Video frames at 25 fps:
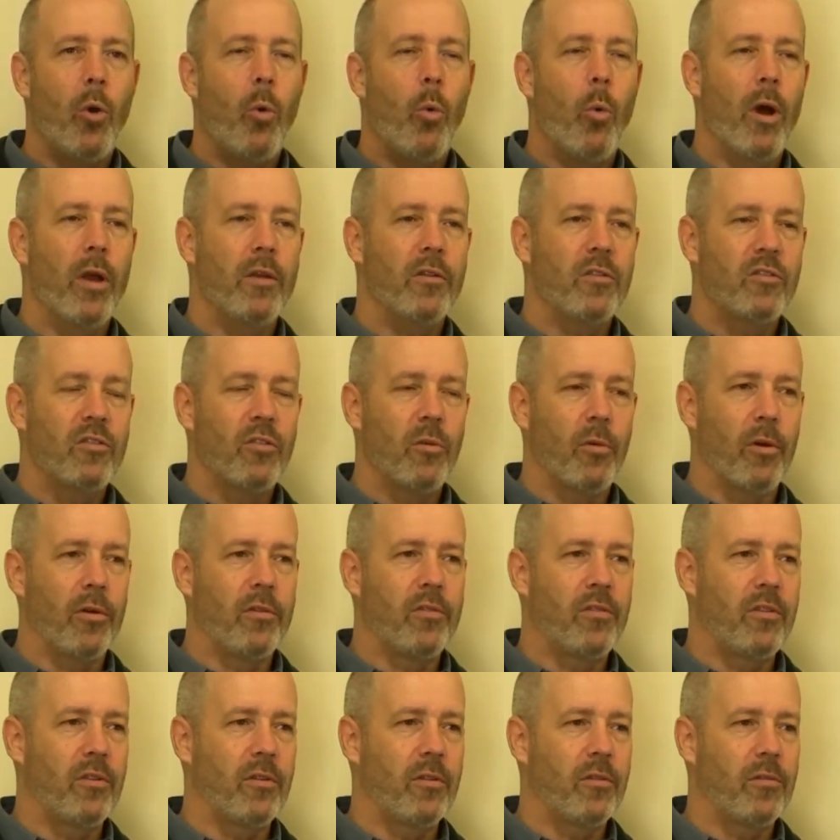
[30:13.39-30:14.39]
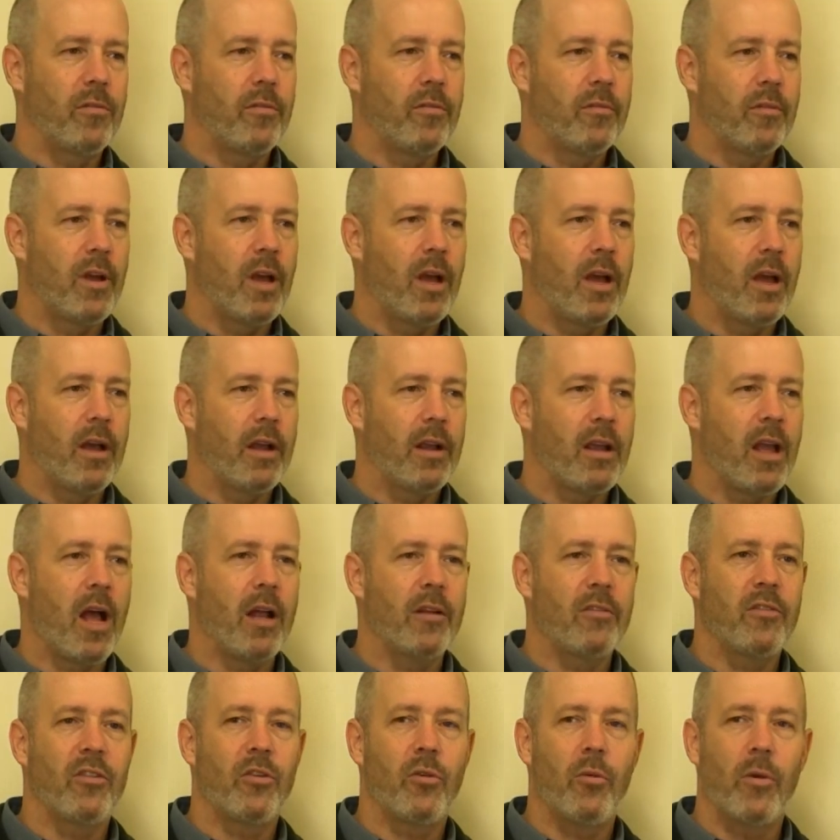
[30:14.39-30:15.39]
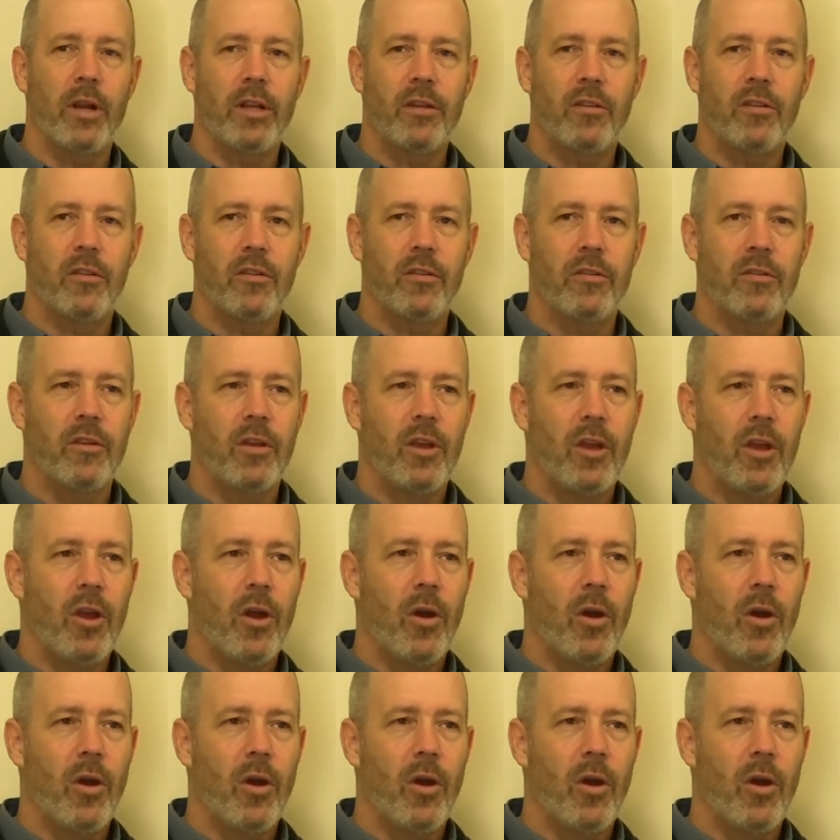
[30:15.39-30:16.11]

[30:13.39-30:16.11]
what sorts of uh, consequences